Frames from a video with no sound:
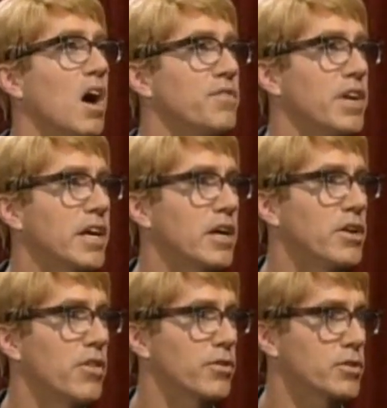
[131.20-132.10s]
coveting
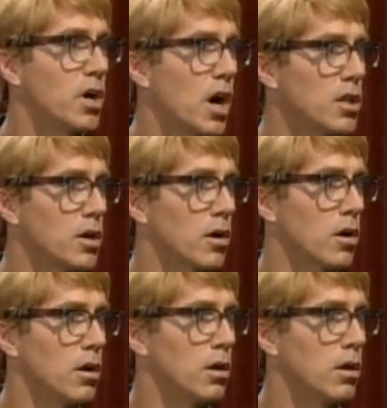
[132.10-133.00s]
another color.
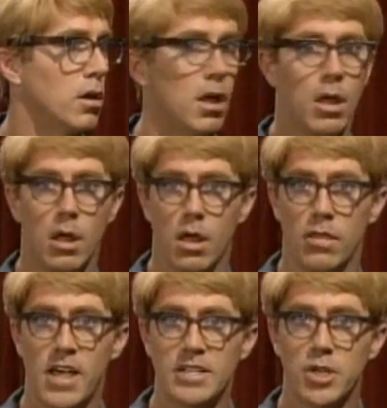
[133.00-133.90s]

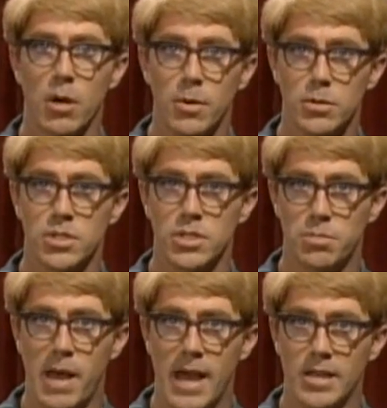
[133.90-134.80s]
That's almost
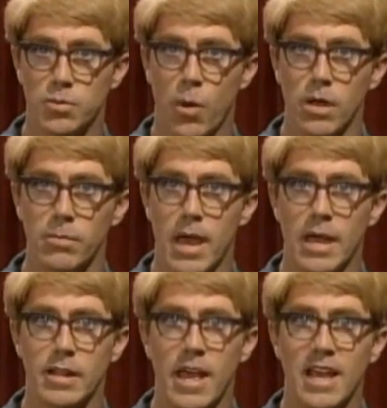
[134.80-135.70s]
as bad as one
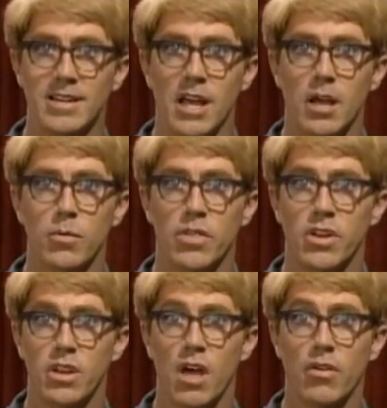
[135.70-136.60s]
man laying down
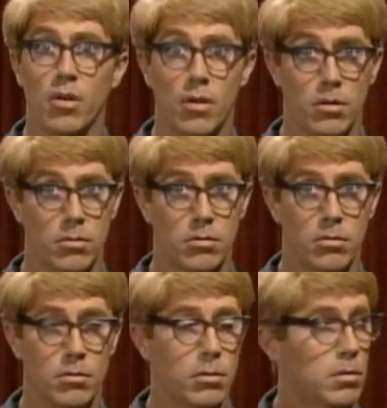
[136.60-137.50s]
with another. Oh,